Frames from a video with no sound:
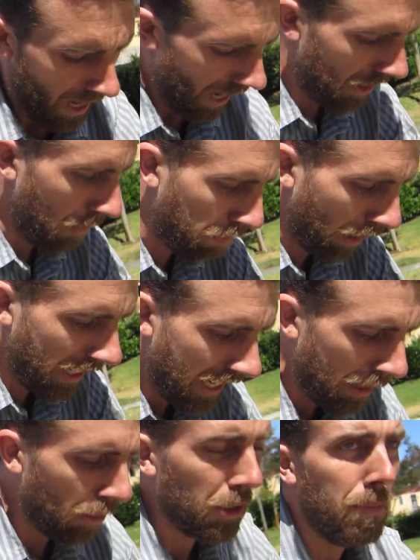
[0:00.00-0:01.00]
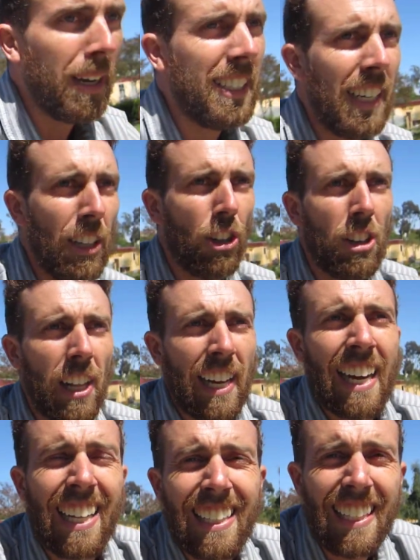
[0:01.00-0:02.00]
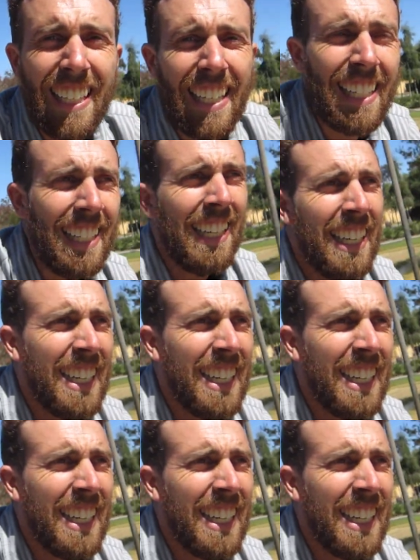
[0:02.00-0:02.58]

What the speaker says: and the brake cables making it look like a clean,